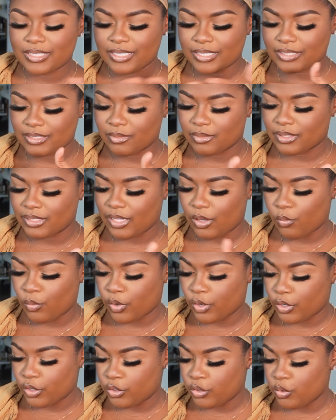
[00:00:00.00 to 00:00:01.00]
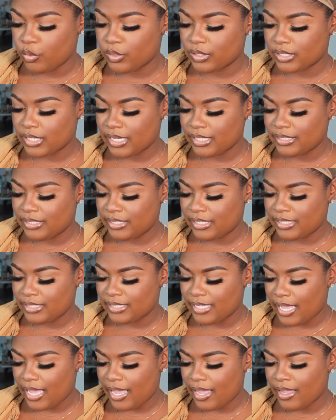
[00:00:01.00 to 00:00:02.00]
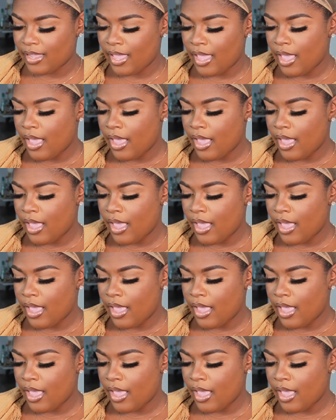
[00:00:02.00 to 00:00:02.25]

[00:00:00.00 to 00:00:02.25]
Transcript: That's something that we're gonna do, is cut zigzag.